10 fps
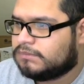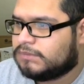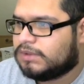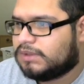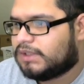
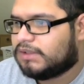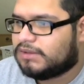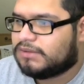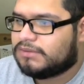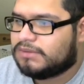Let it
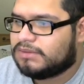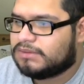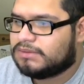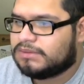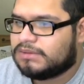load.
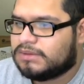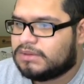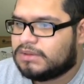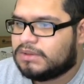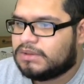
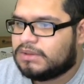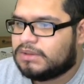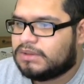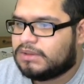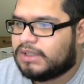
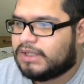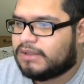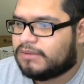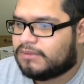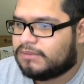
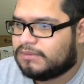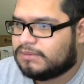Now,